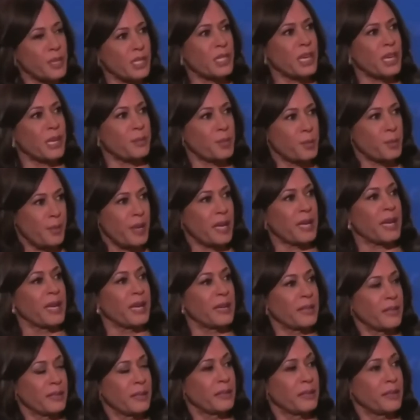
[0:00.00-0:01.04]
Hmm.
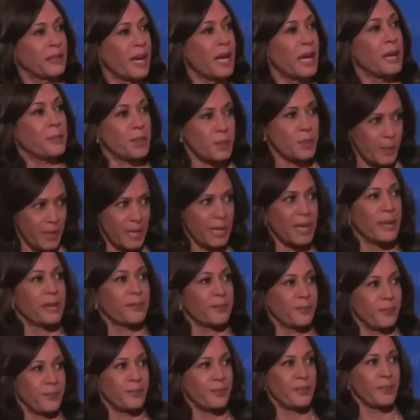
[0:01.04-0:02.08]
Let's let's get it, my
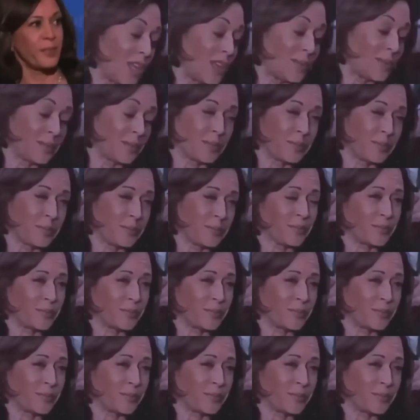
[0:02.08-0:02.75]
you know blood